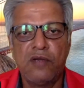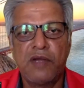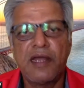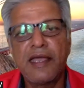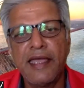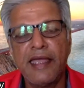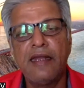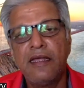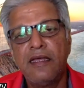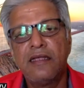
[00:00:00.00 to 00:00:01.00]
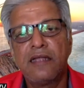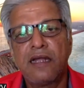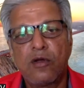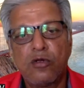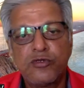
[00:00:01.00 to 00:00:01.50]
But again,
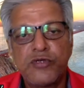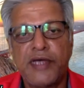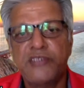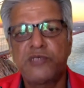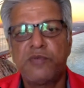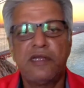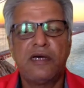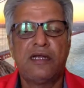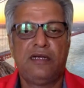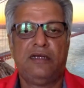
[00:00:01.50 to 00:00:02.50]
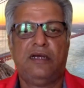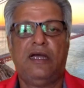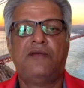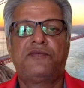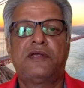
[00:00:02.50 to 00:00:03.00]
that also has to be done
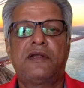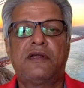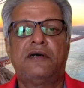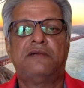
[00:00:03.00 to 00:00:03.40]
after